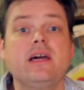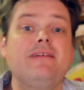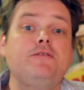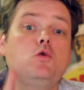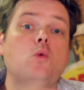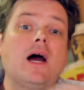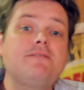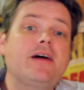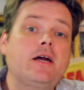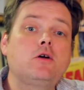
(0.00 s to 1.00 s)
If you want to
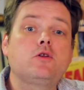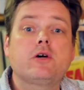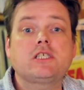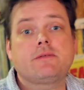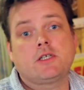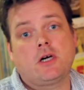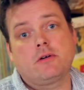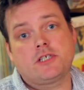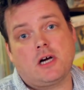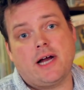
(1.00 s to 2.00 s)
find out who the rest of our
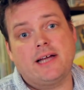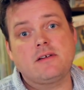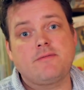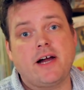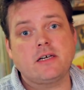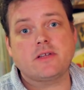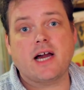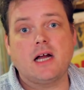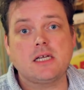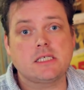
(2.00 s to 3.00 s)
donors are and to find out the
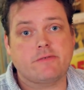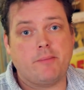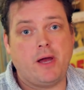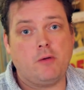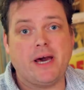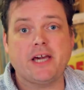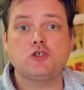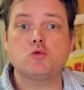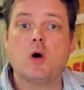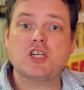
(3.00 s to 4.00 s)
contents of our mailbag, you
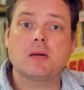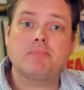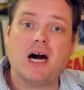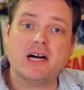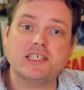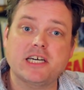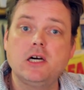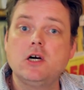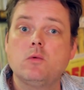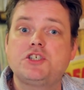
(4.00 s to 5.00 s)
should watch Unboxing,
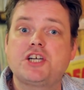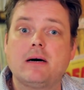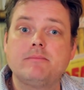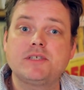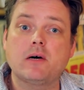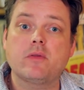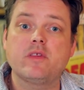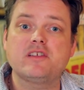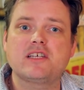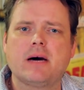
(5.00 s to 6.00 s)
which comes out
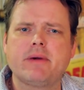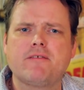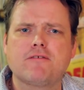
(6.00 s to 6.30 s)
this coming